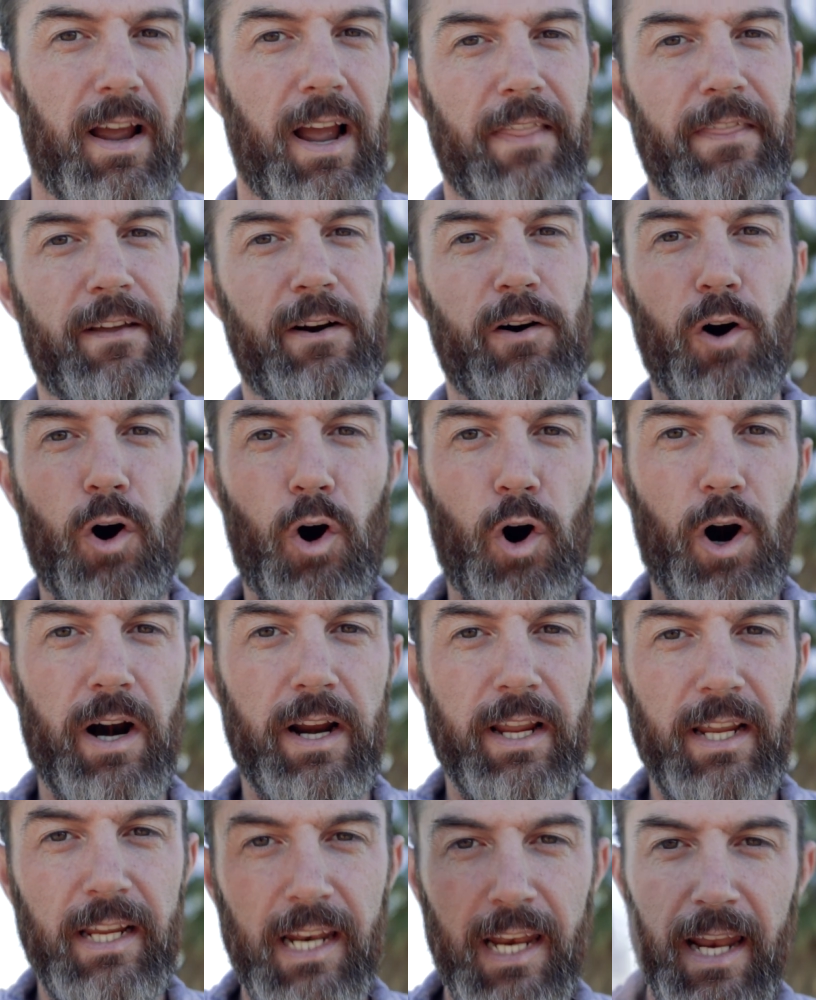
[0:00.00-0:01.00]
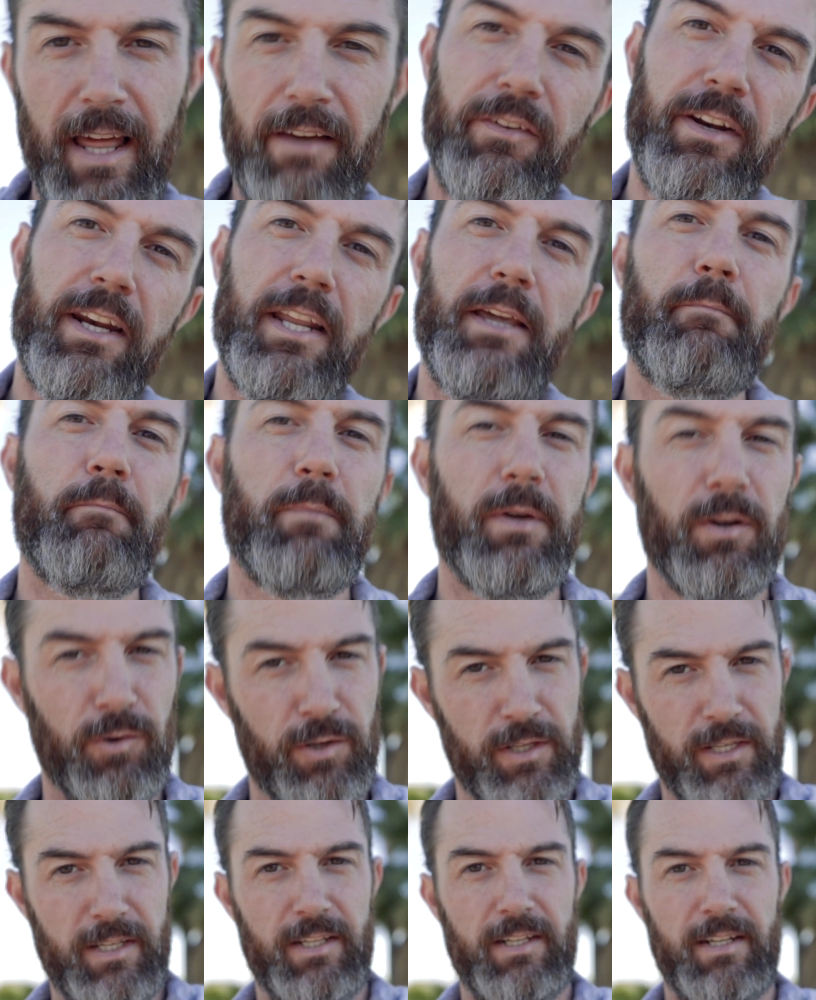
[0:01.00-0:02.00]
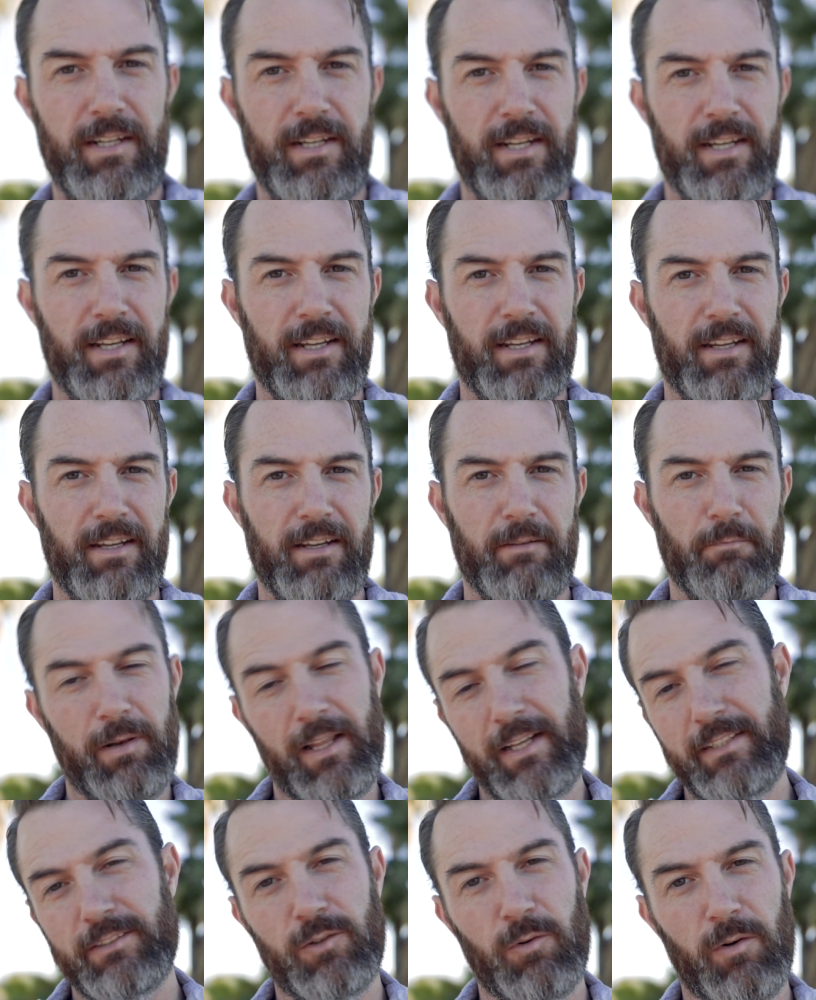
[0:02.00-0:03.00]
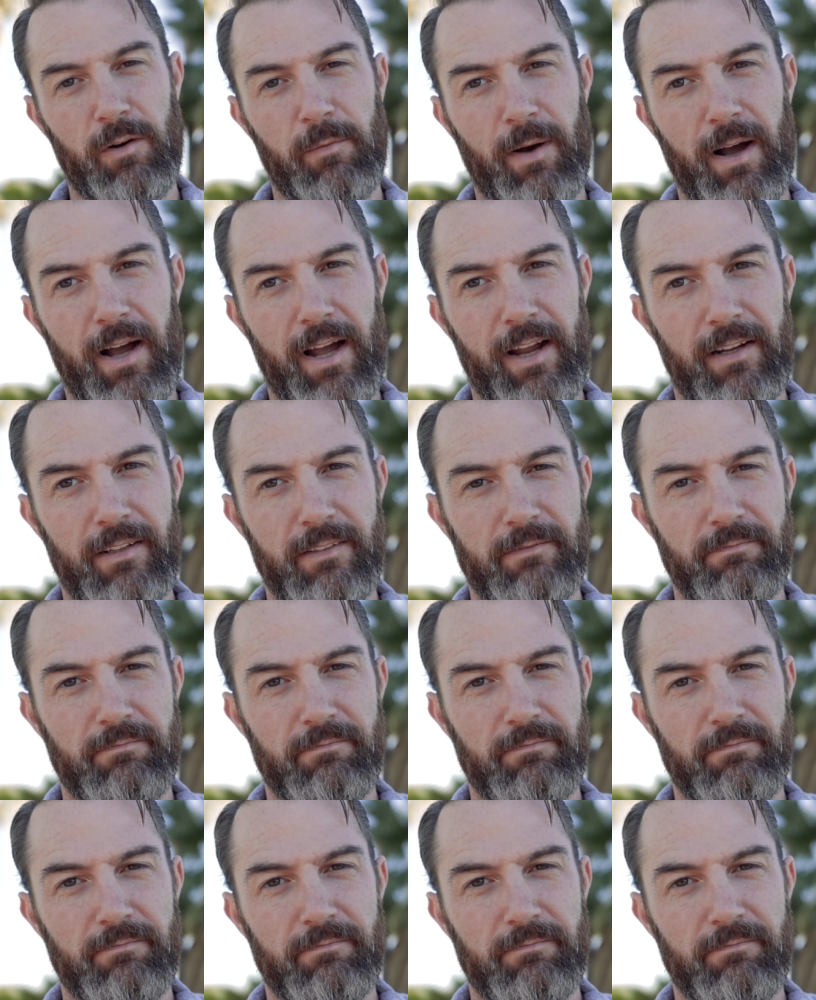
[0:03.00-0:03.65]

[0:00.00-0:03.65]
and there are 11 billion planes going by.